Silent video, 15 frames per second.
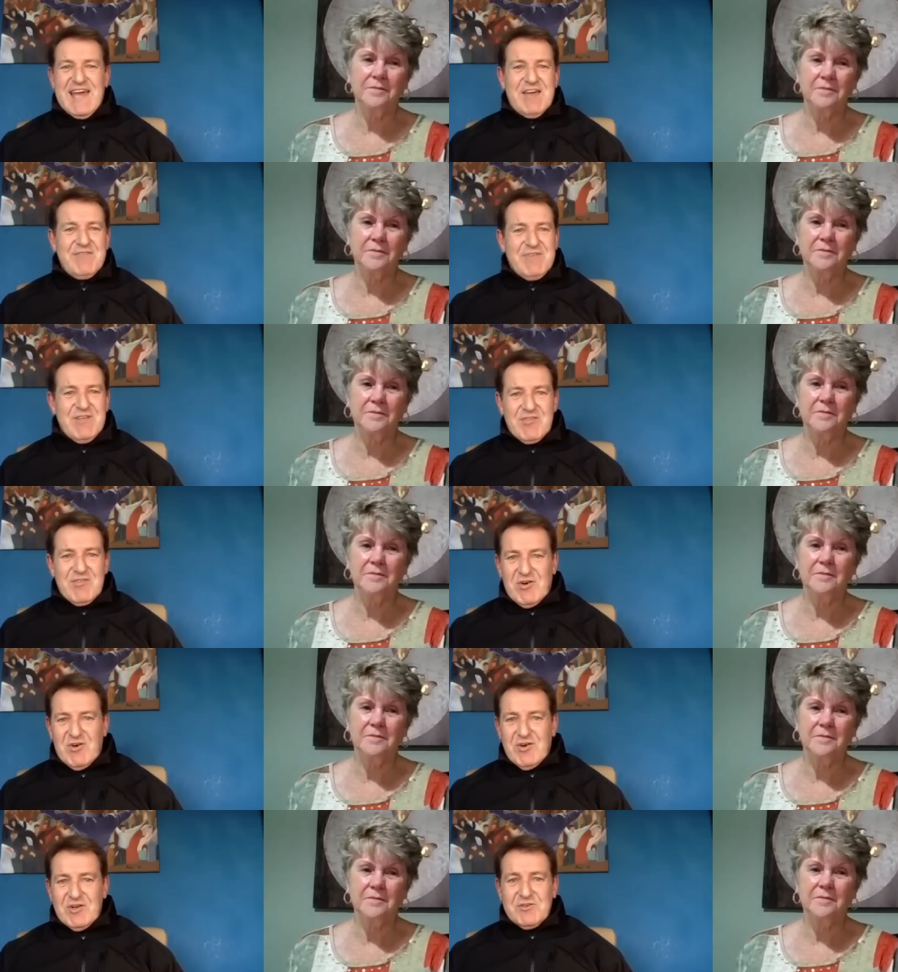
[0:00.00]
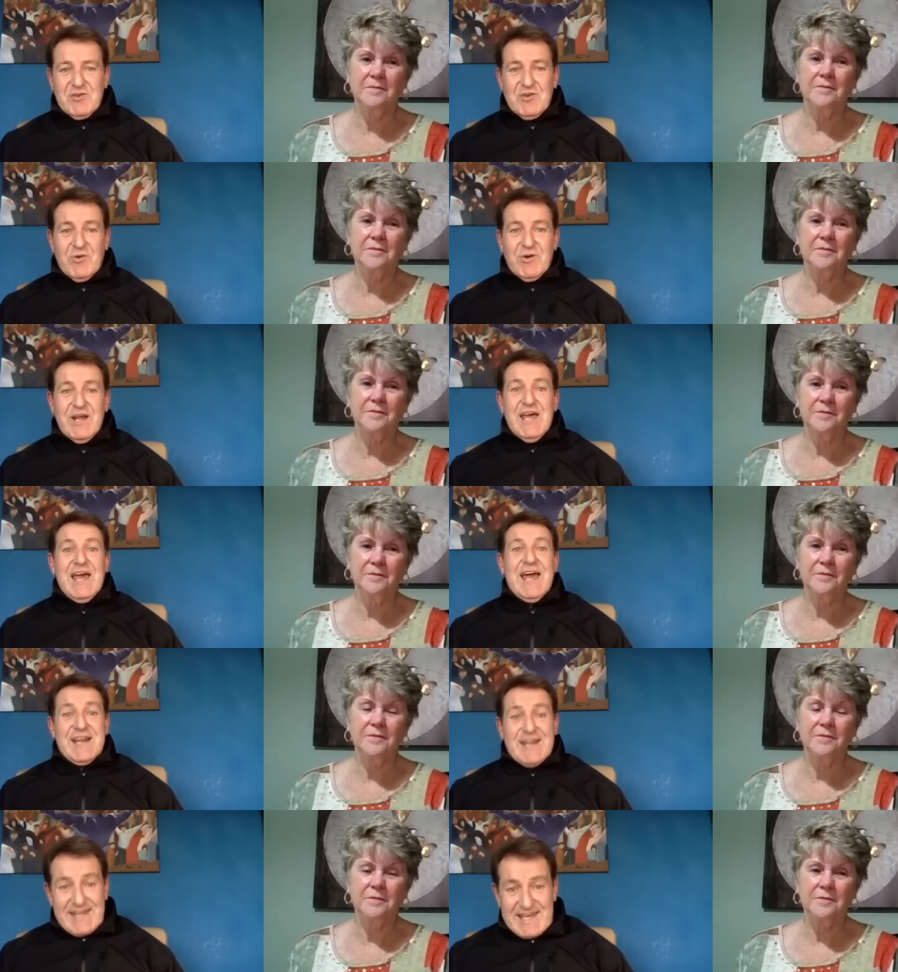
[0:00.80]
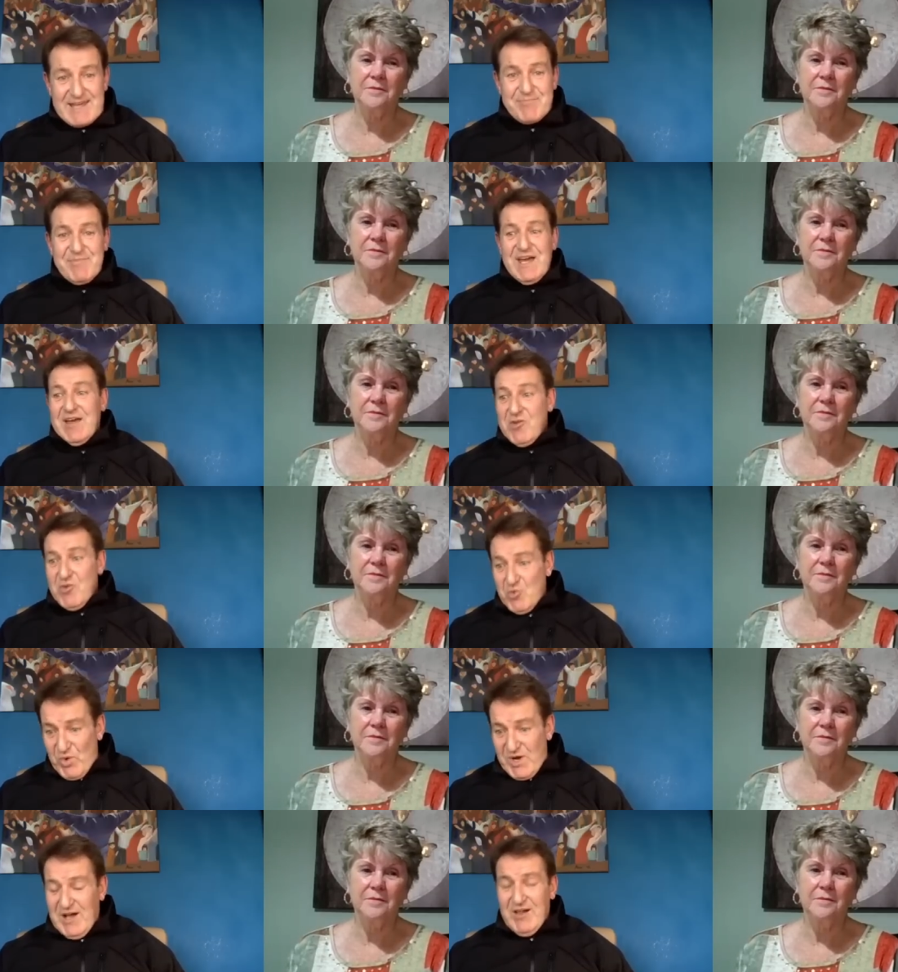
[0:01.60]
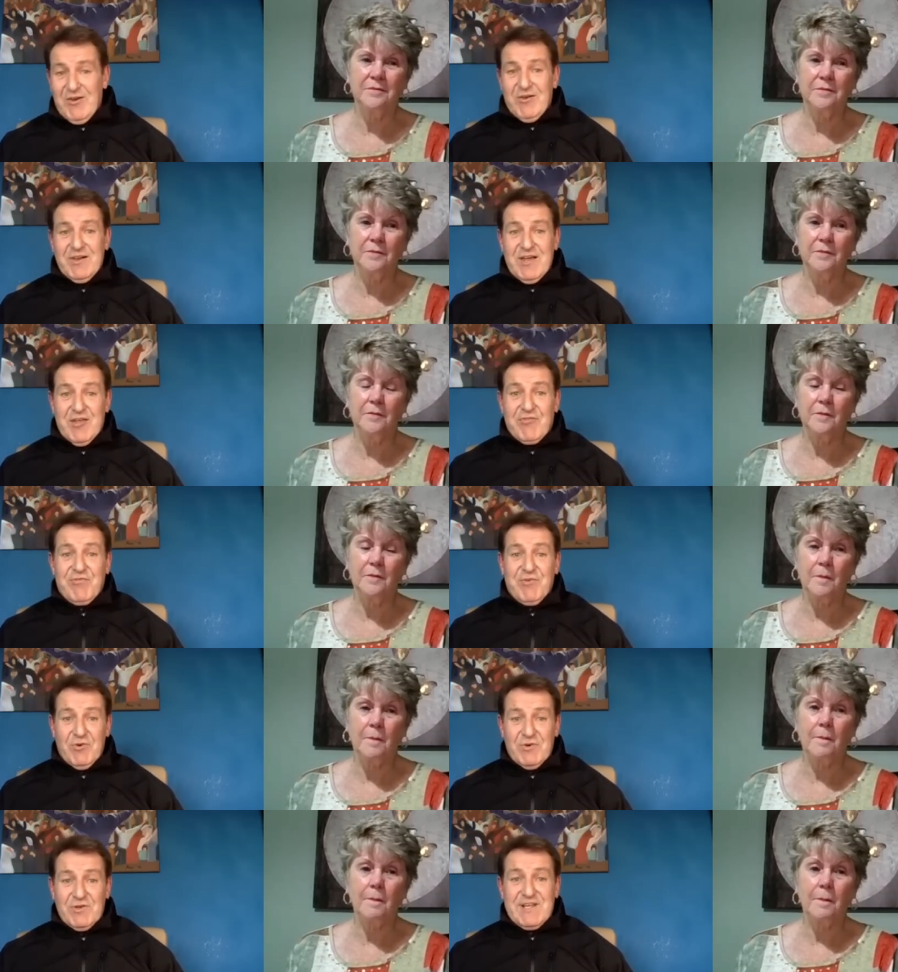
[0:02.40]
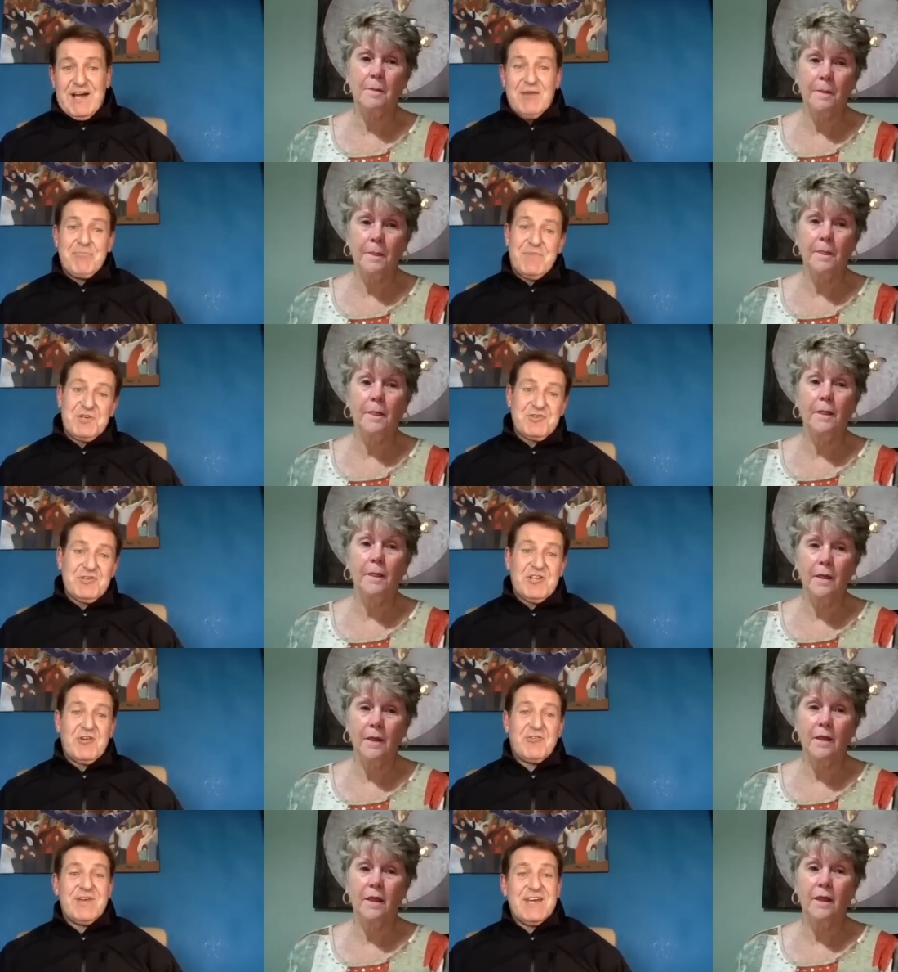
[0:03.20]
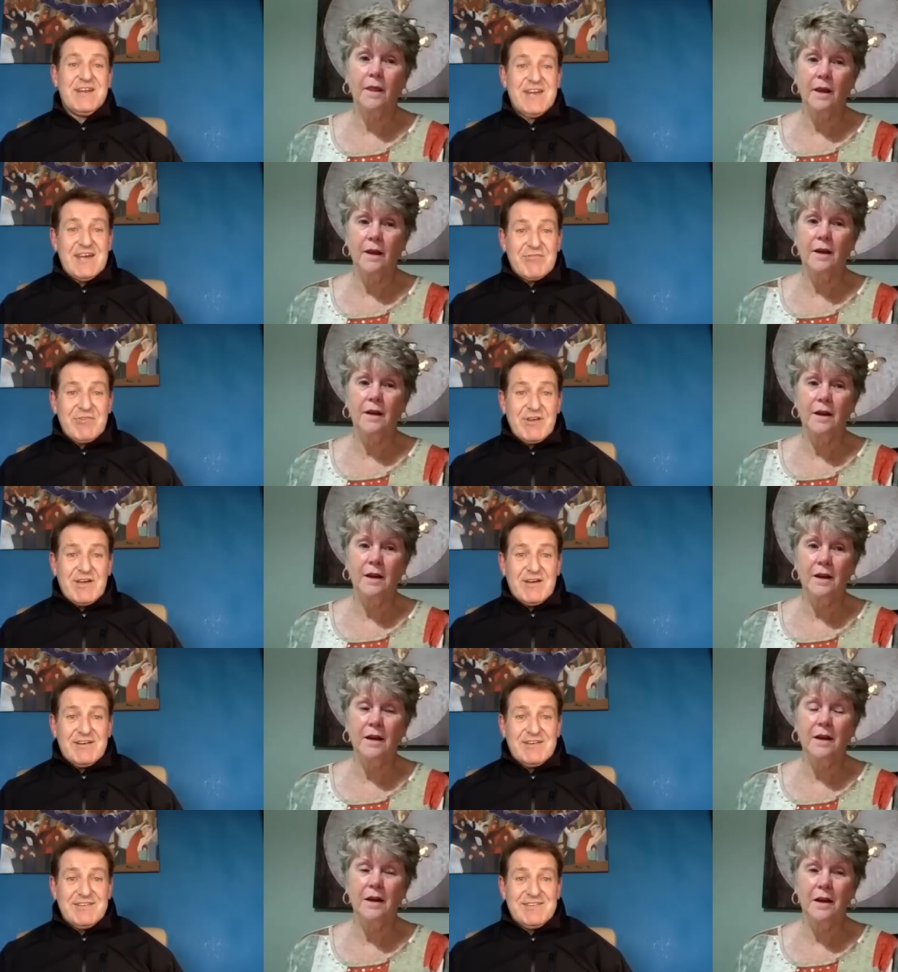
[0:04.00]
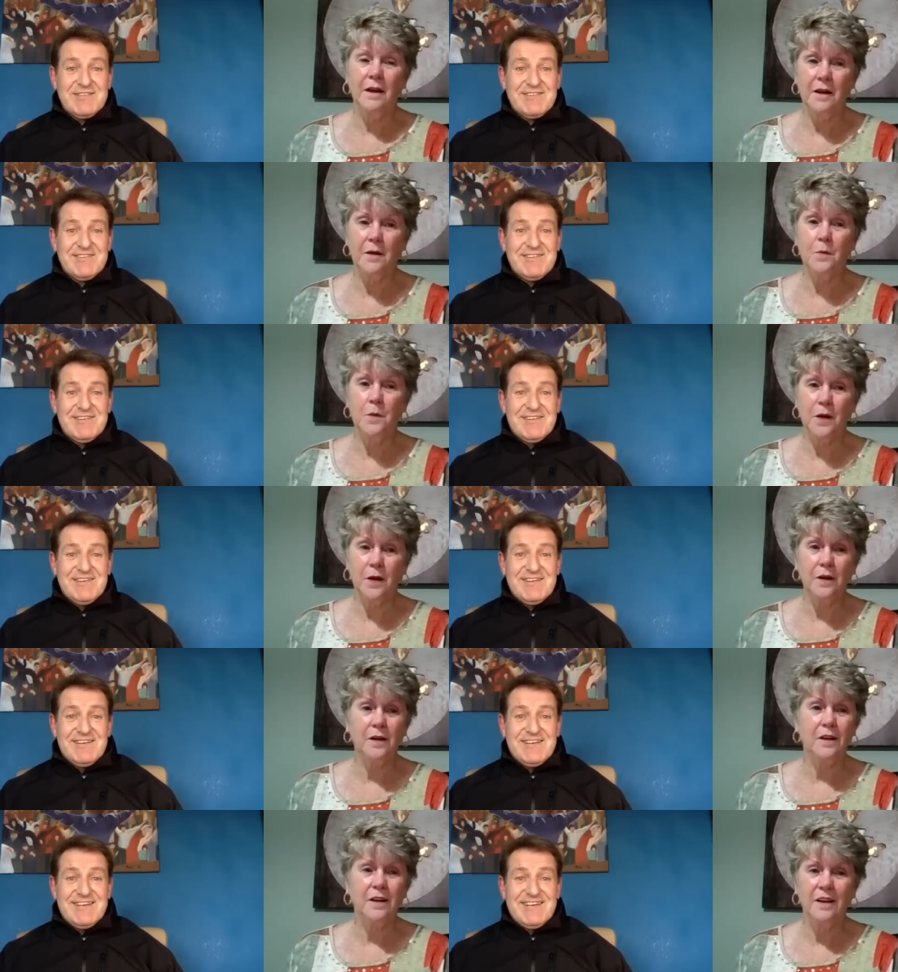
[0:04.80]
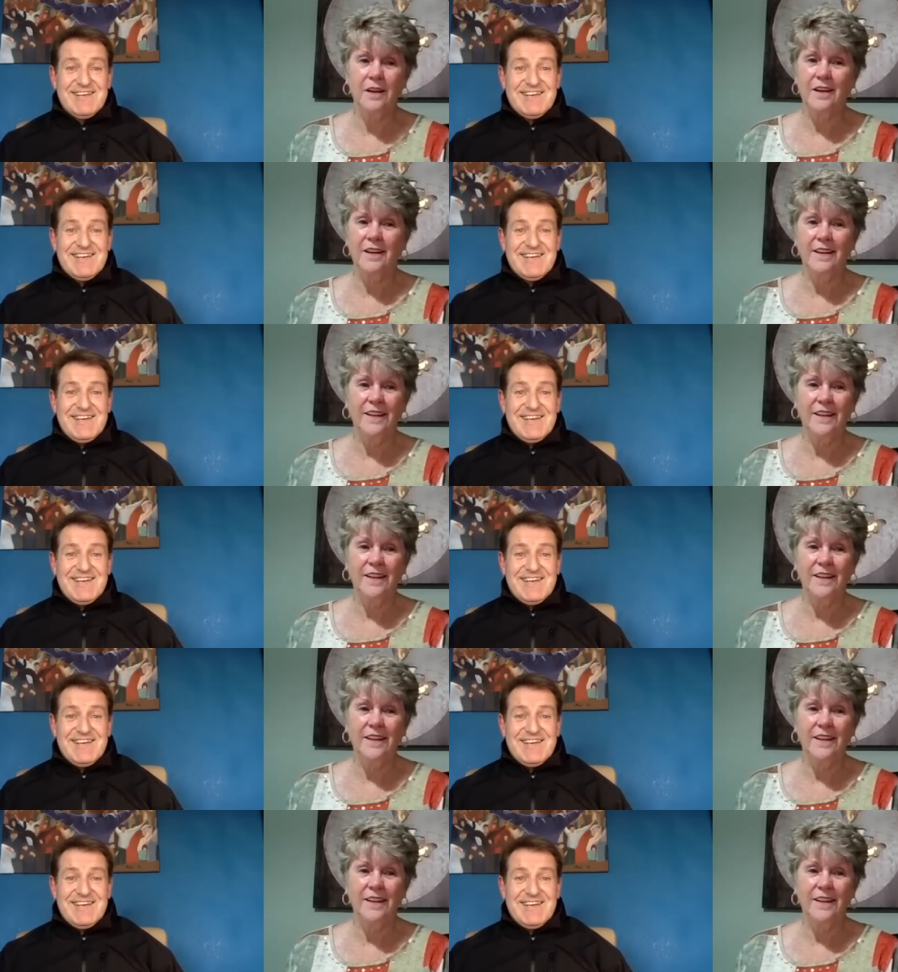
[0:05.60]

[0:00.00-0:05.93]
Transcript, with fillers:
Speaker 1: gave his heart to Lord, and him as well is full-time missionary in Africa. Amen.